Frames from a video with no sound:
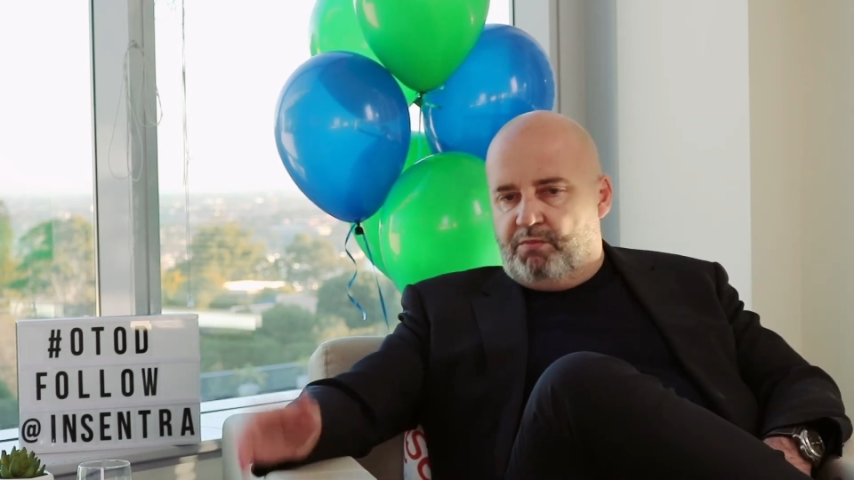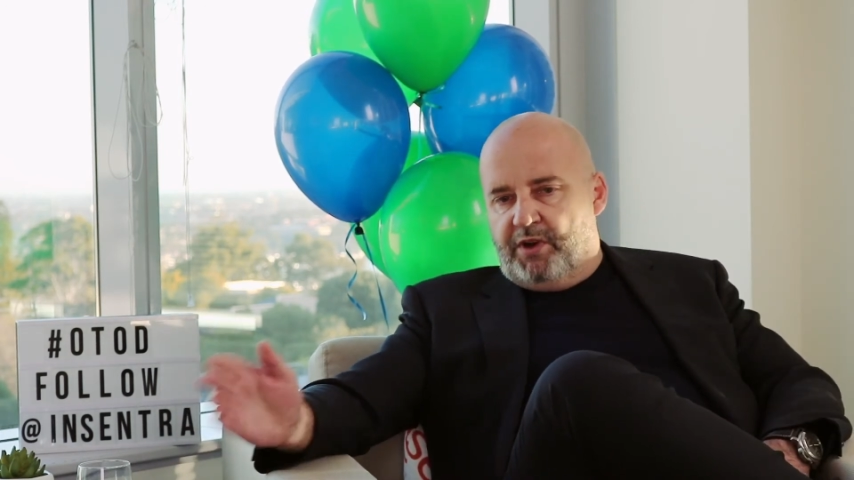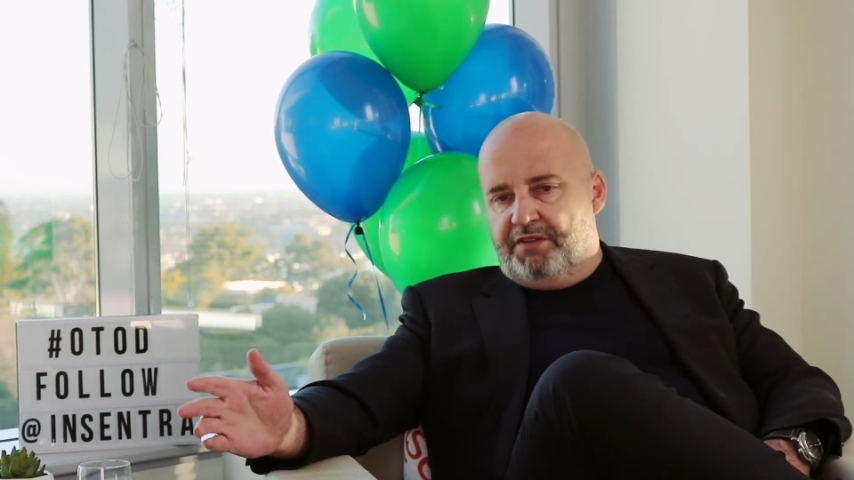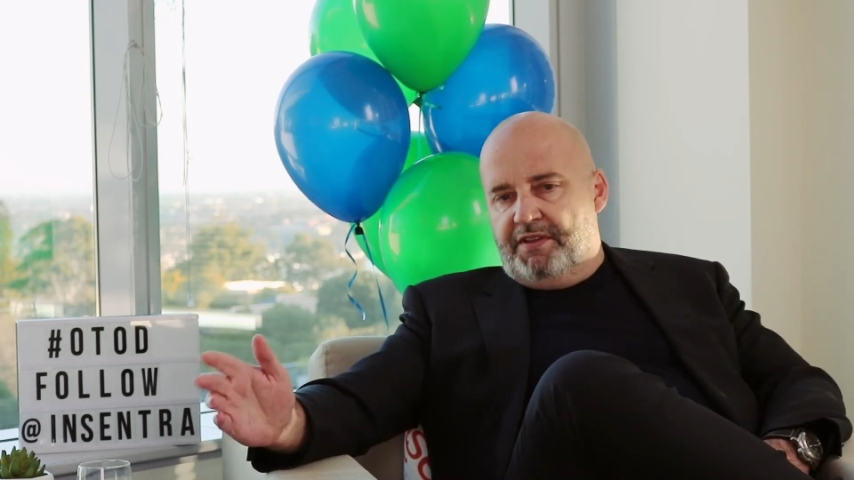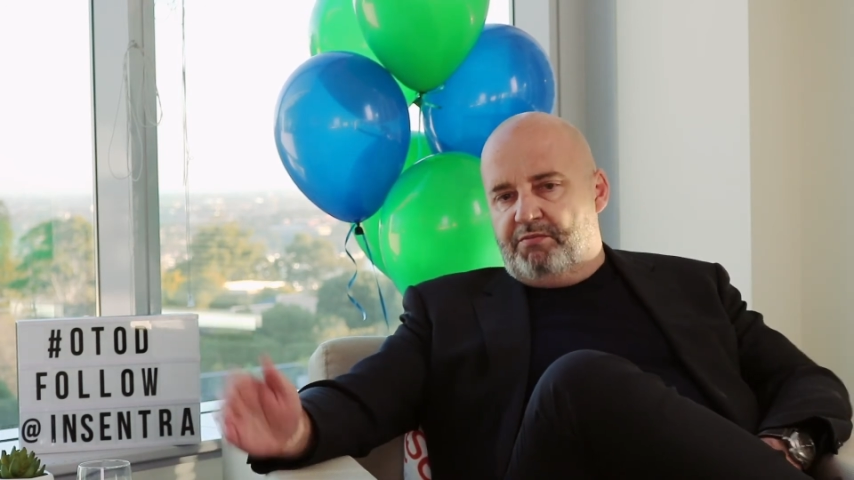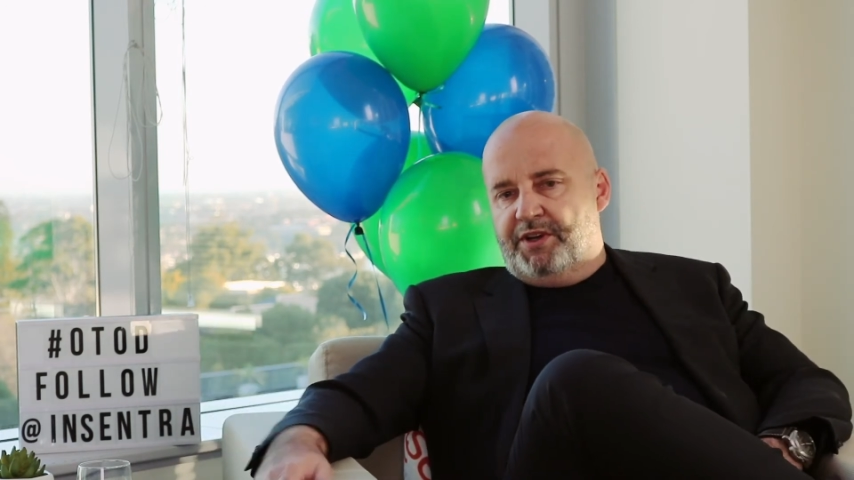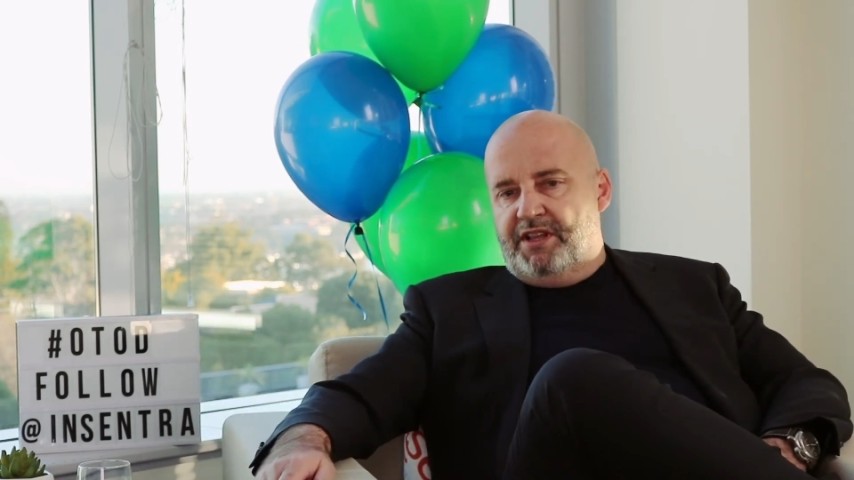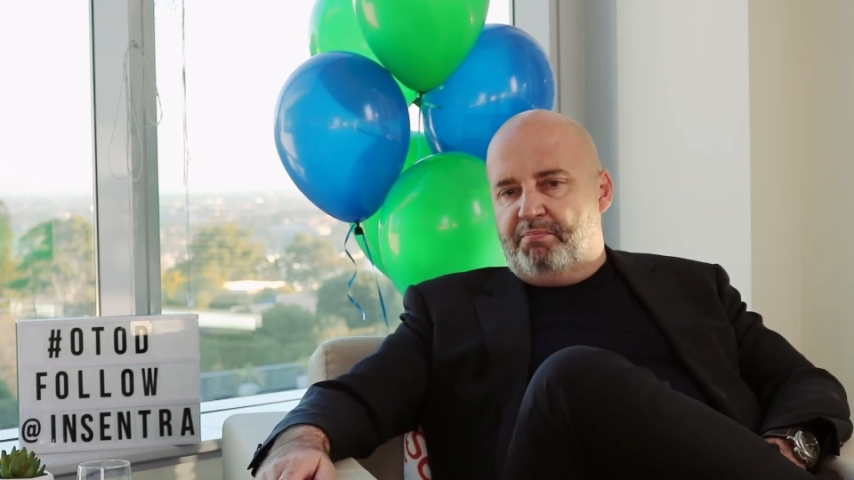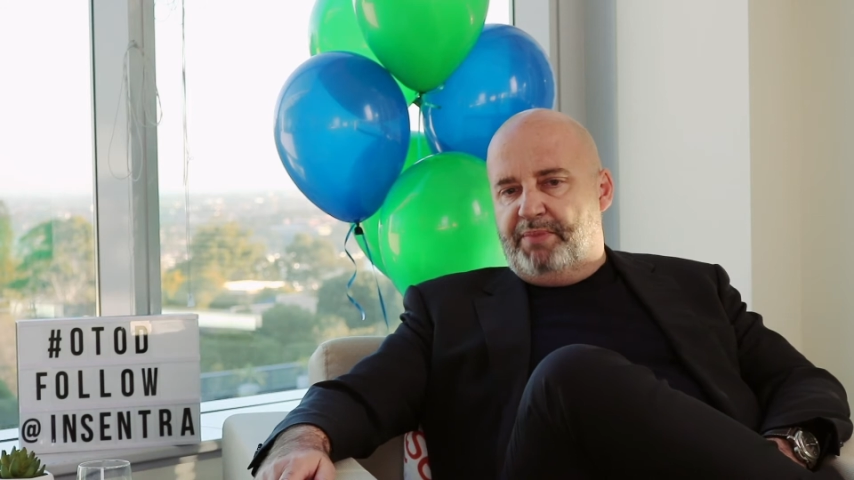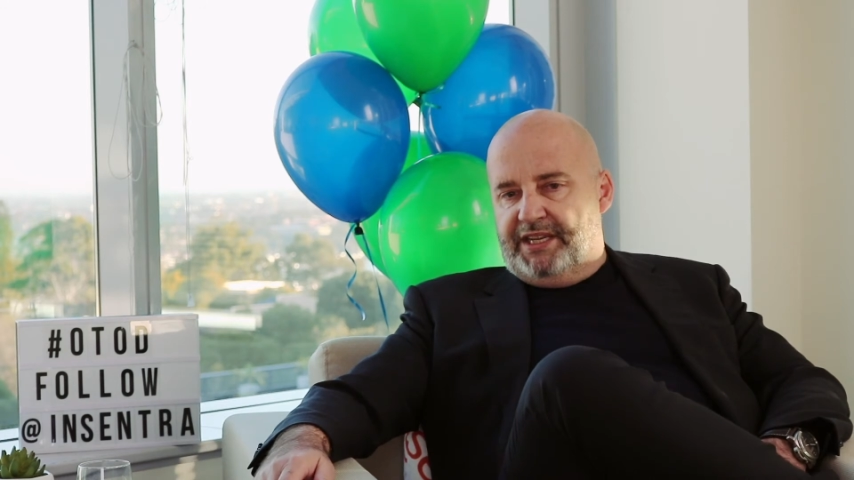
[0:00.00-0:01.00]
one of
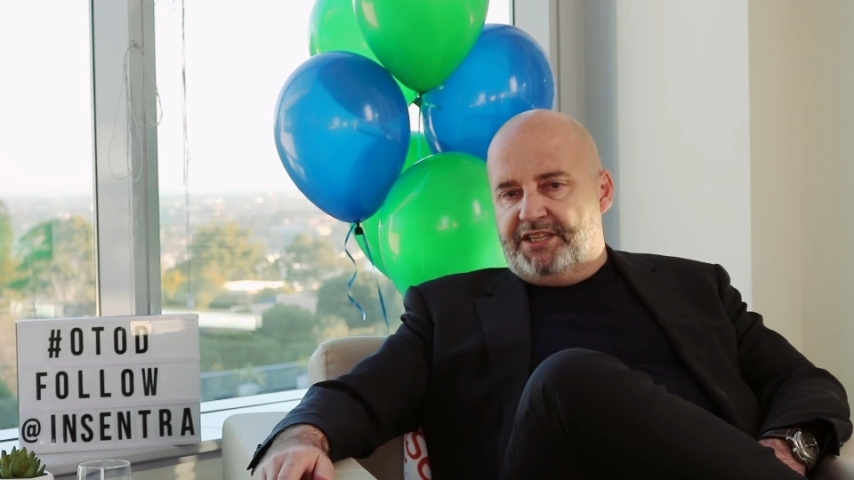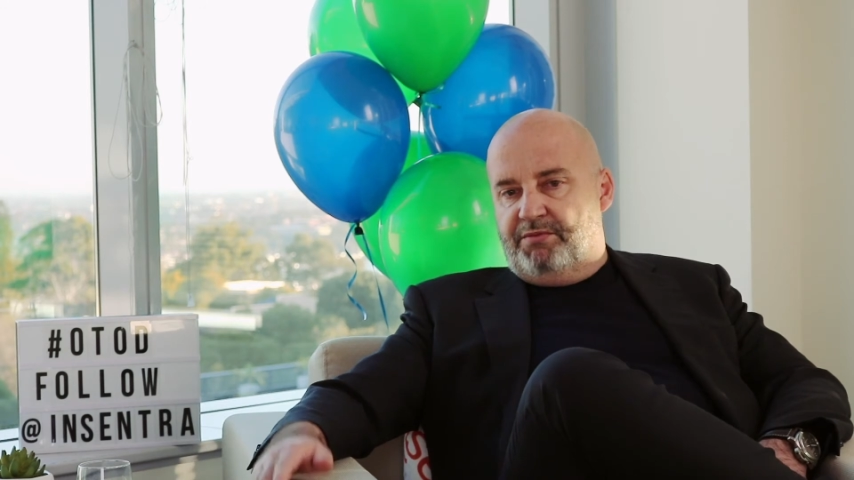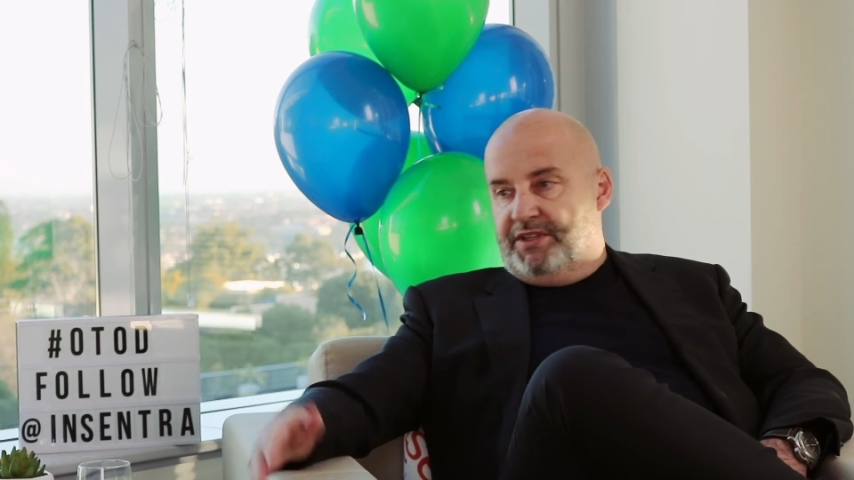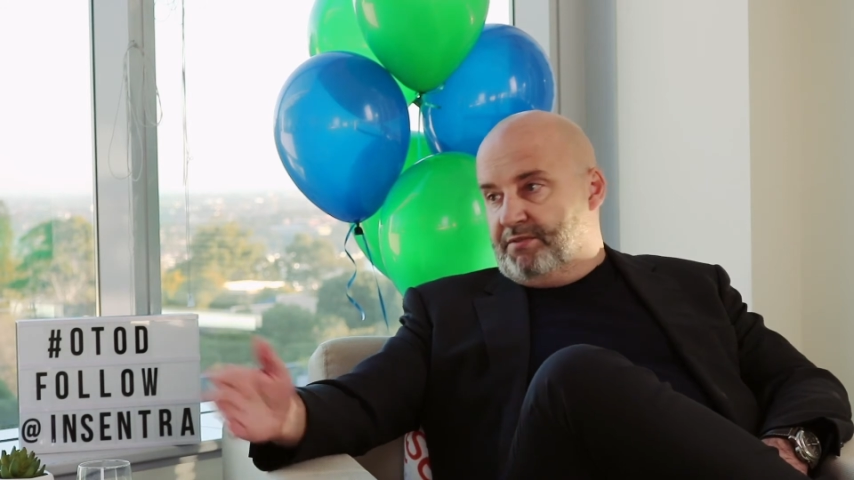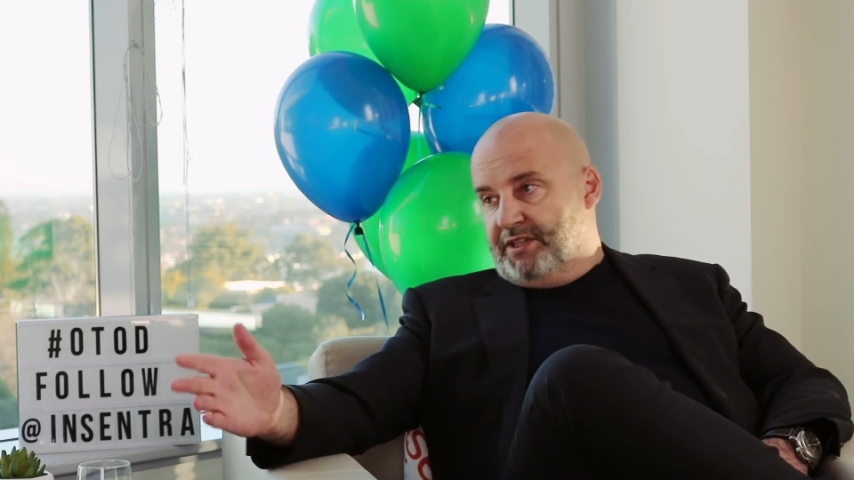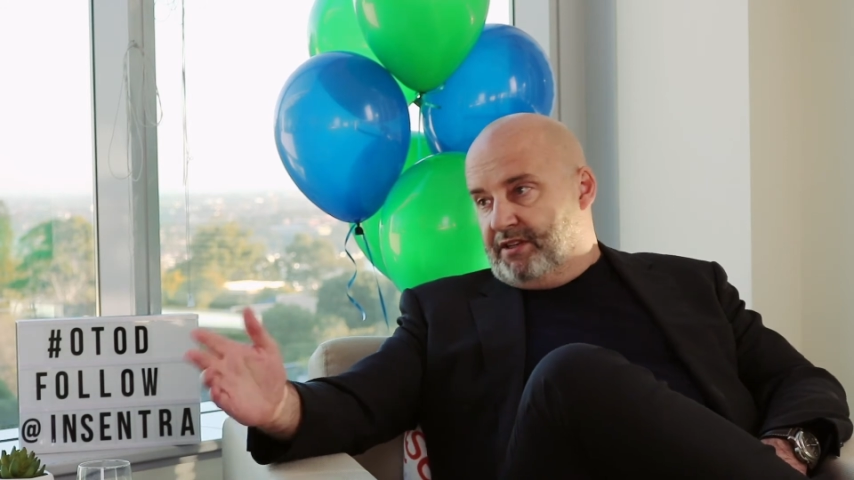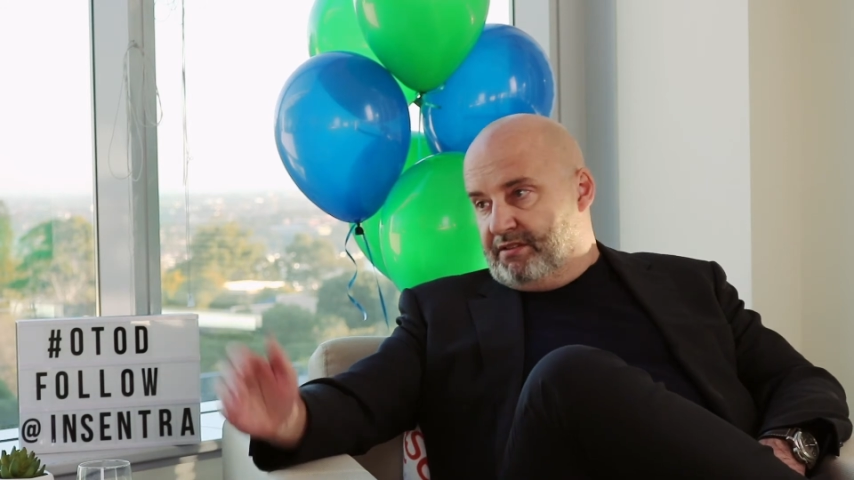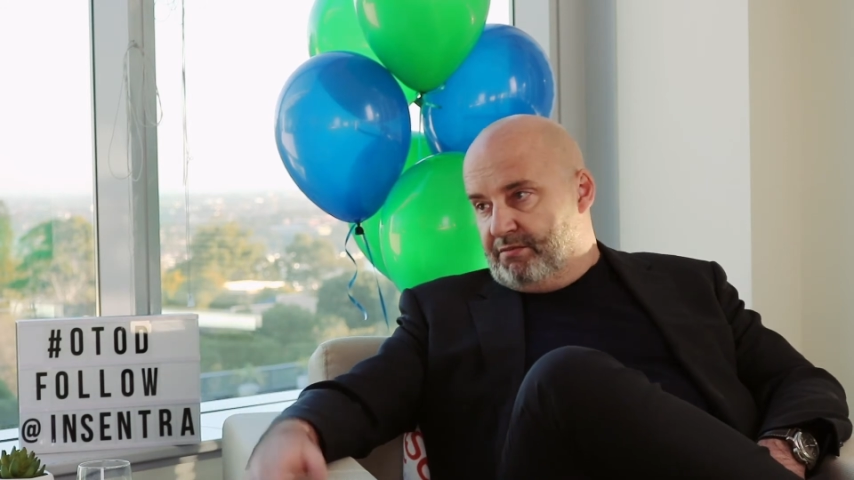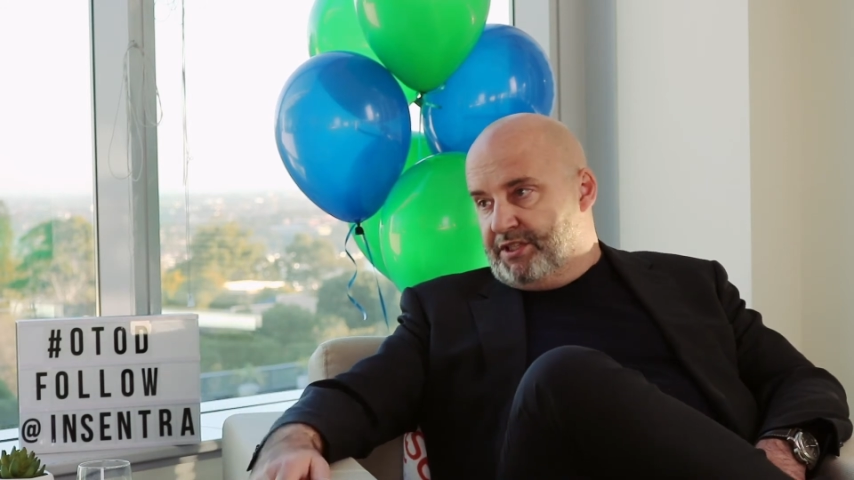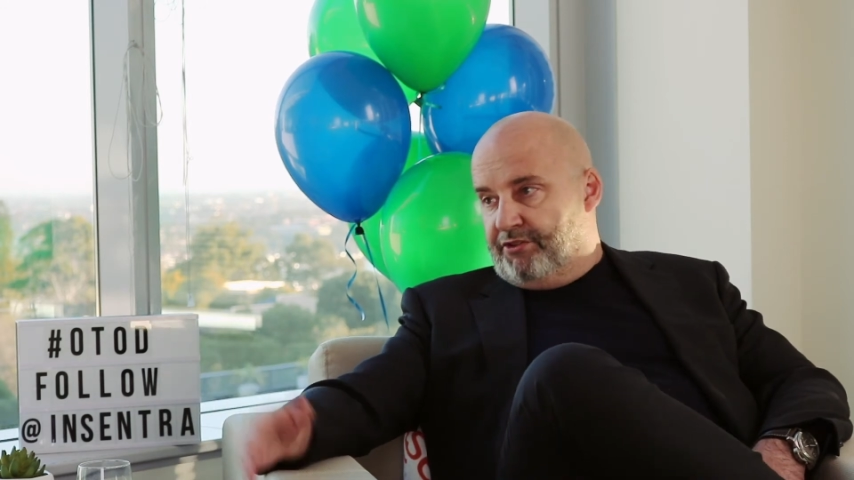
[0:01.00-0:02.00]
the biggest ones was
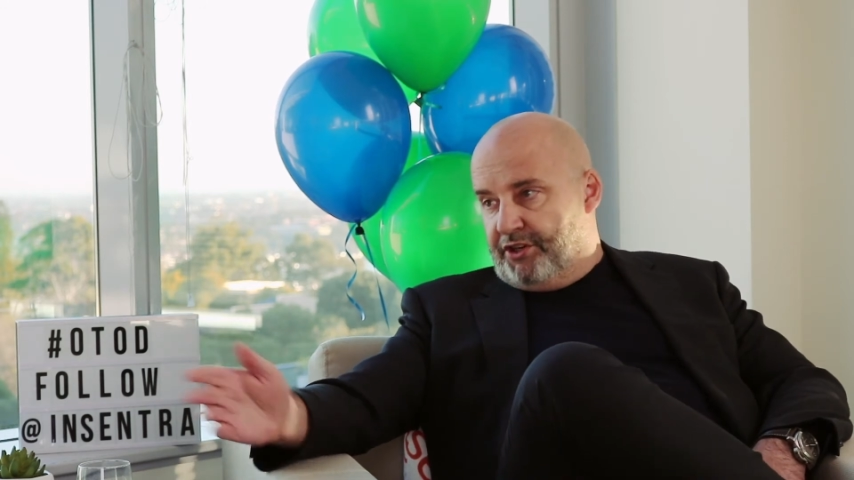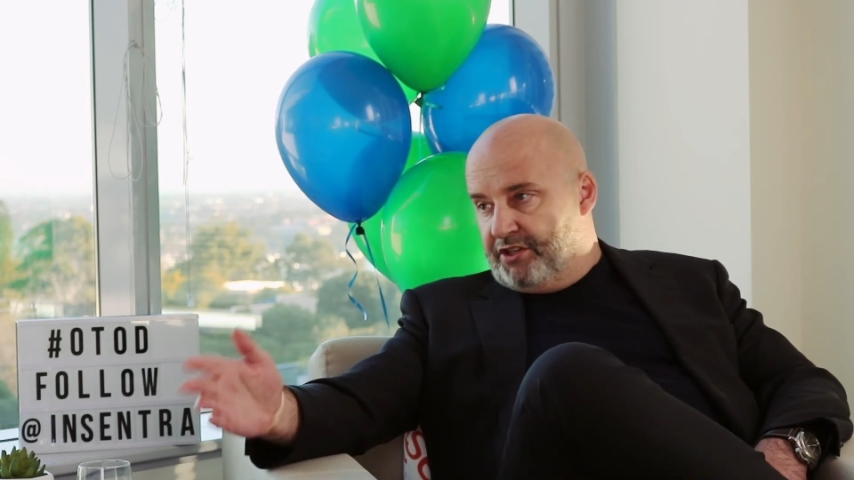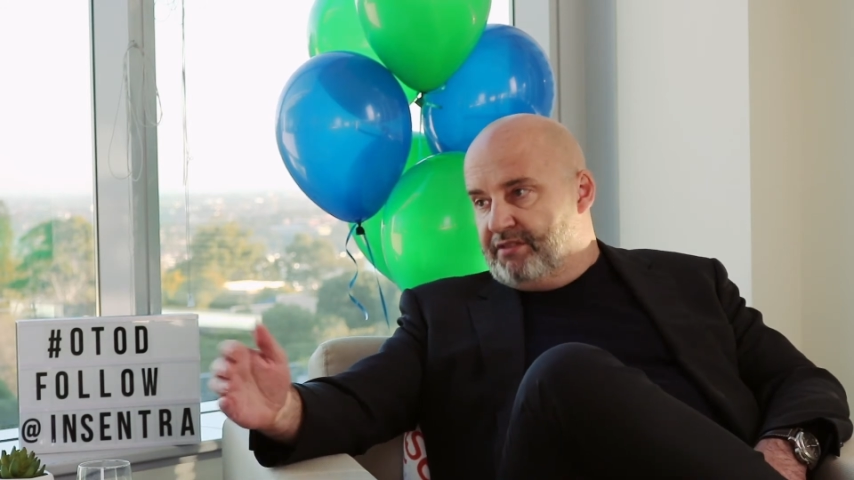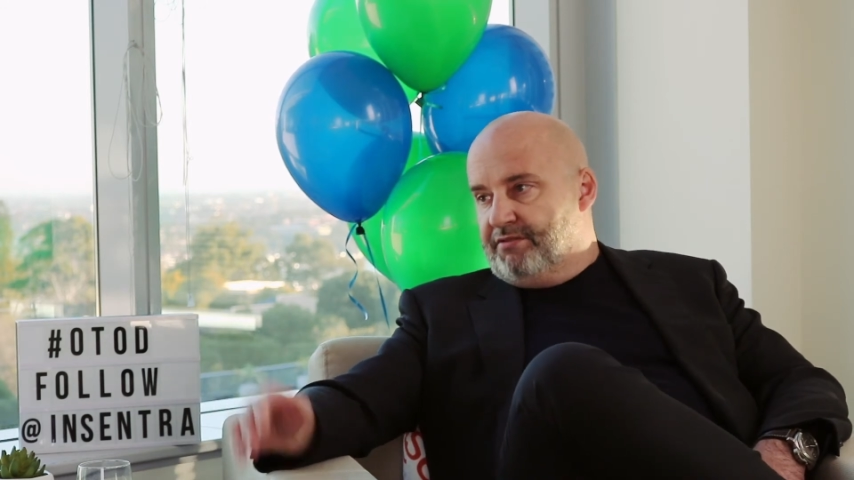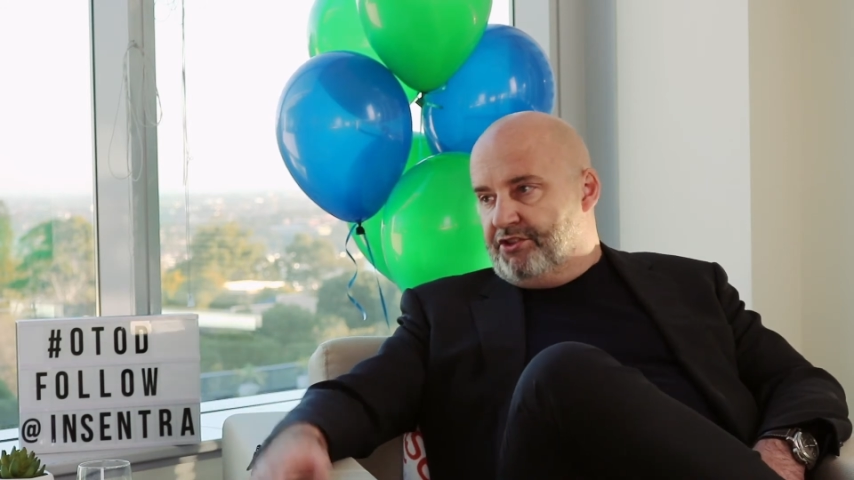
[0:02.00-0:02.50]
a Russian